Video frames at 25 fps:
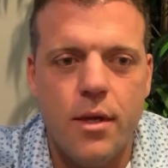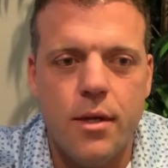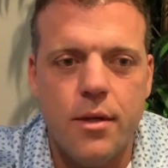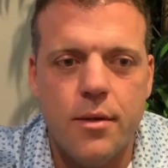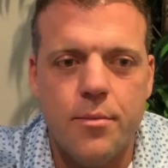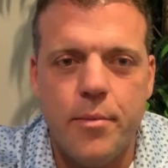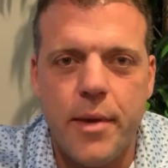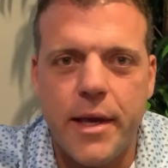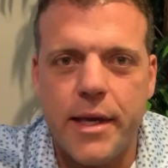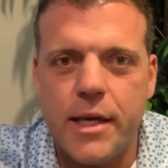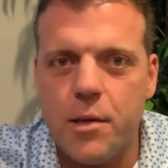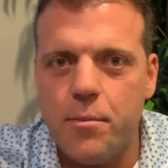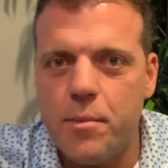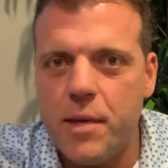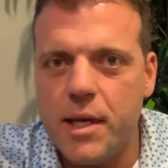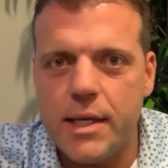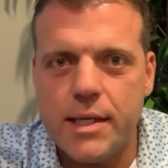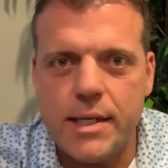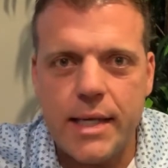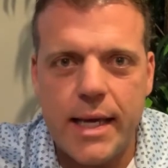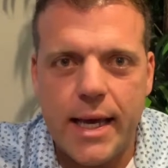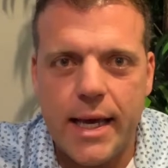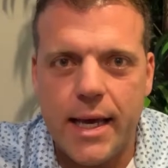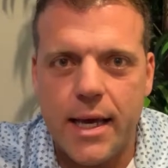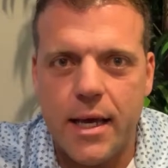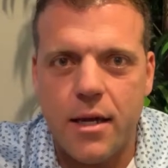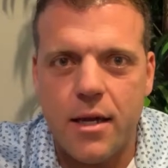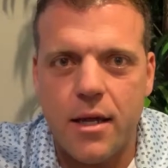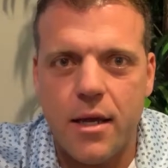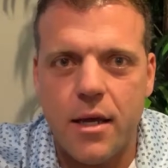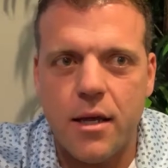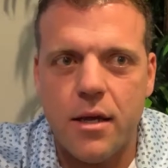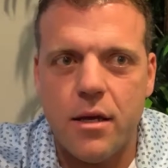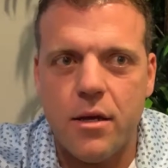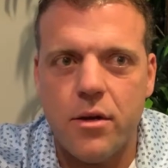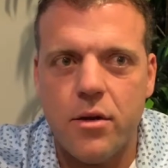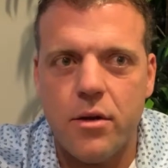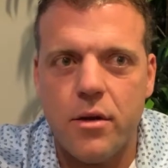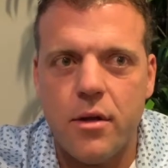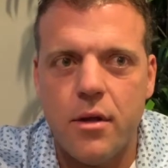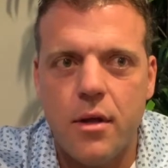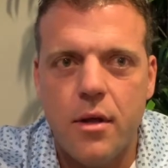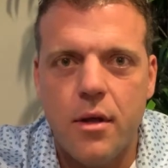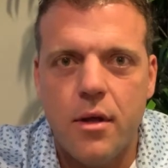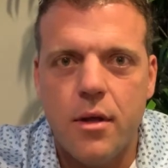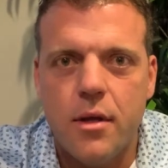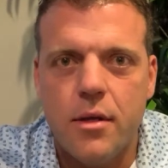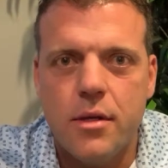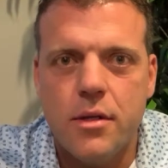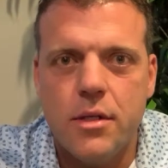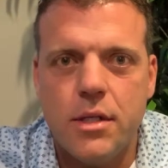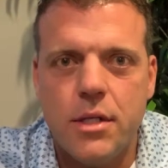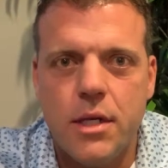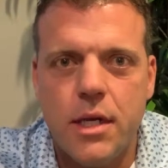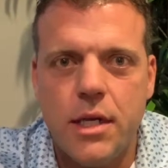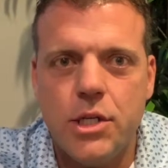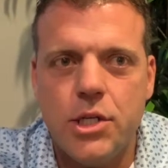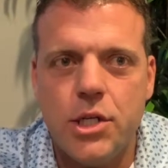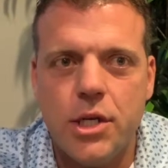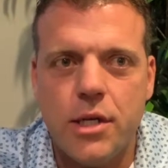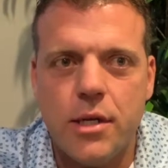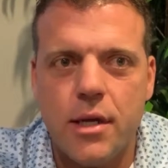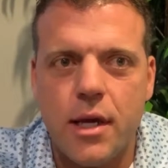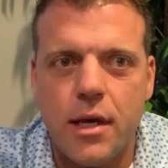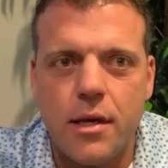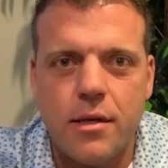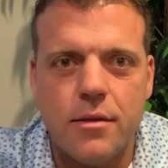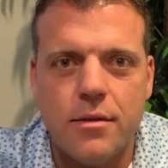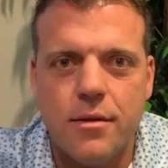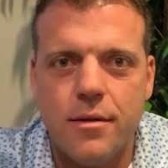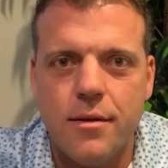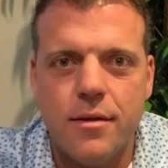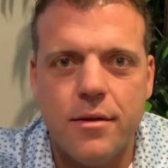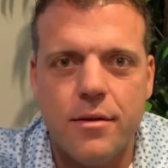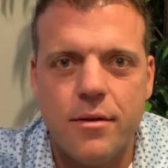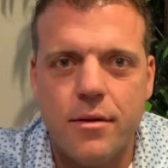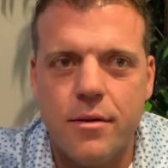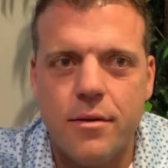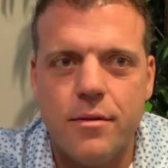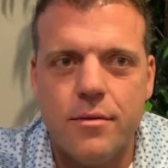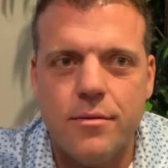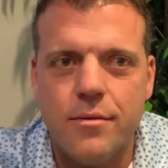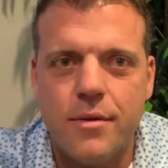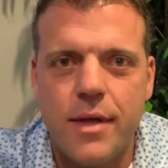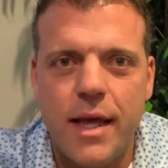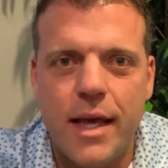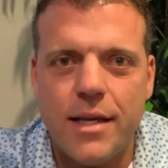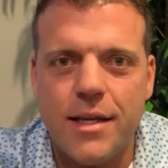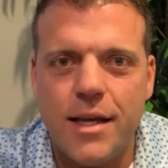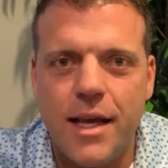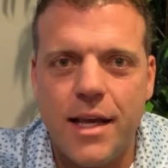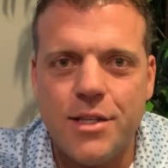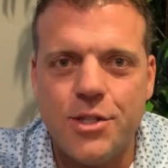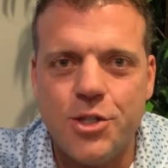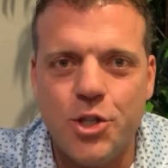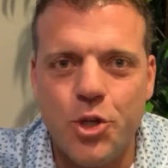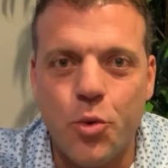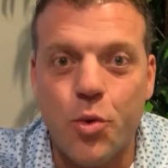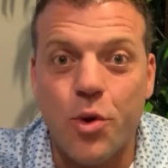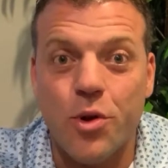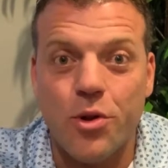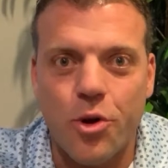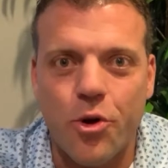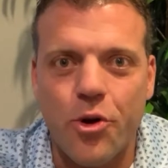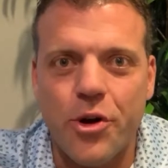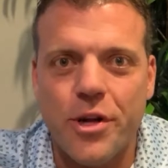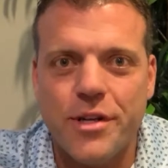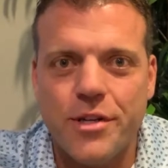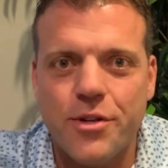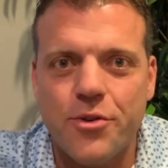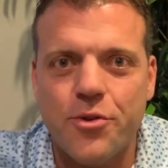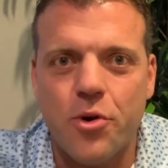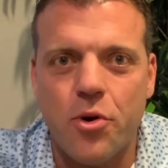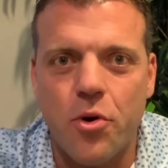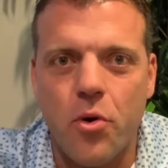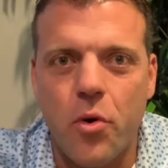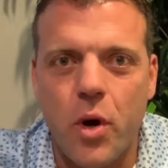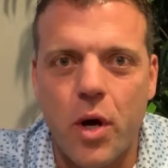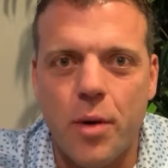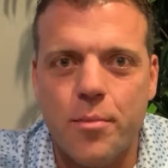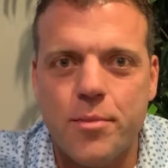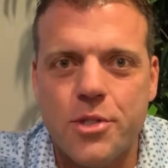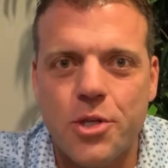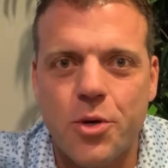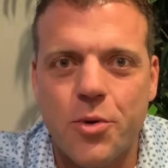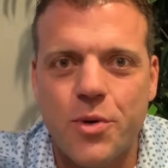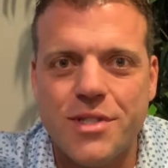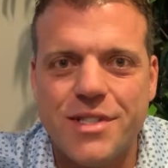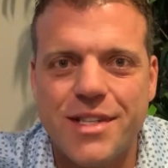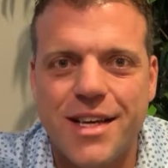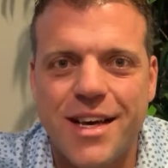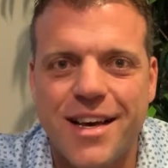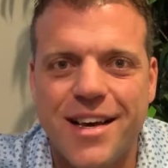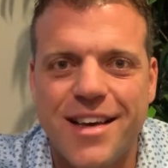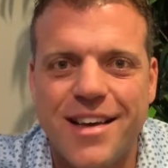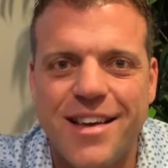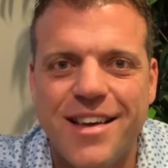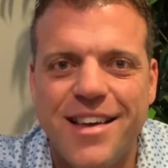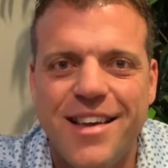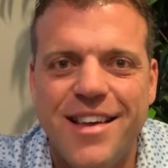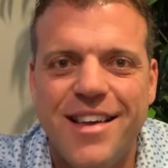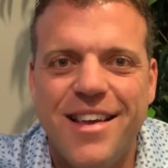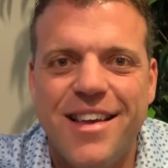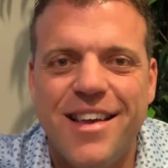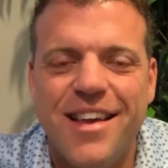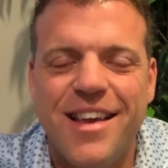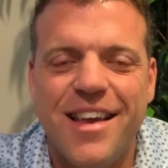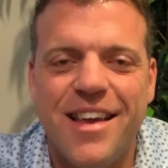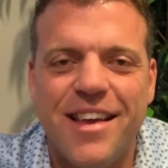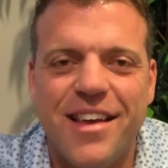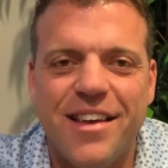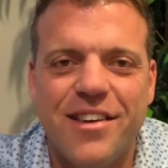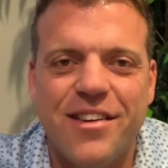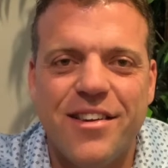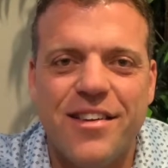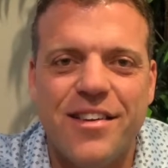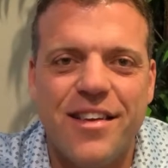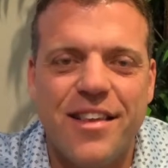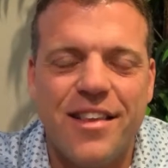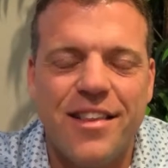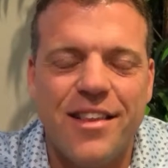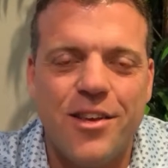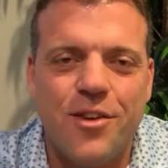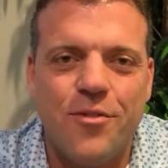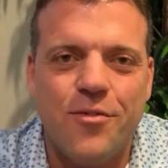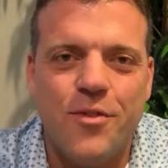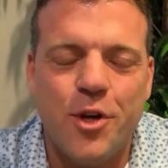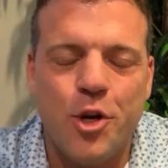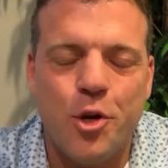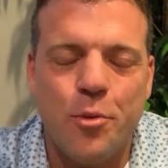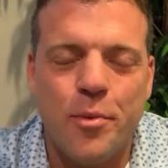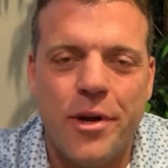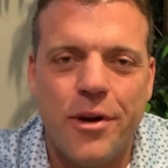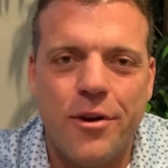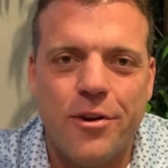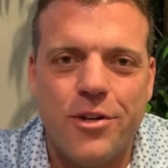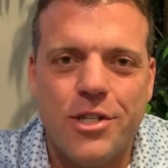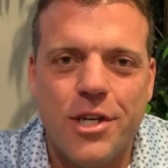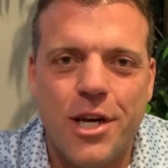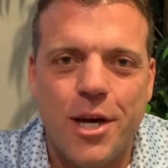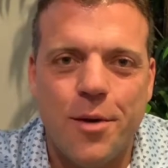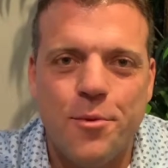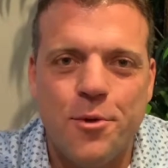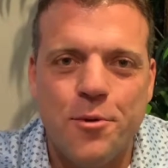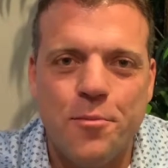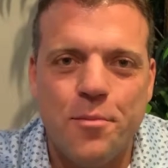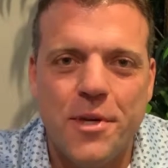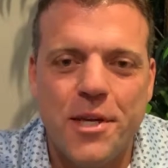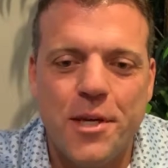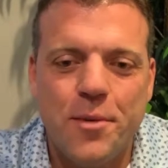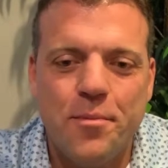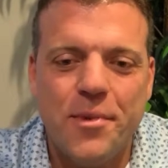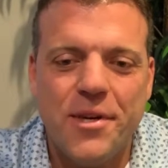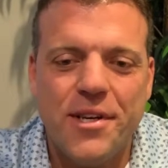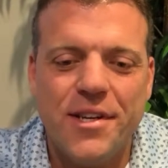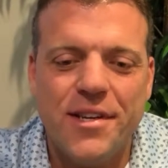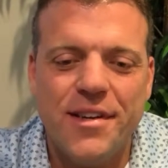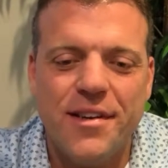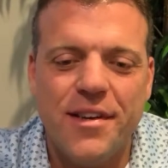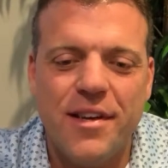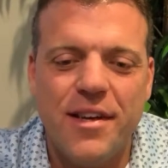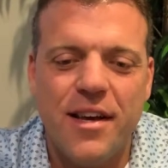making me a dad and teaching. As you were learning to grow up, so was I. And I think you've done a better job than me. But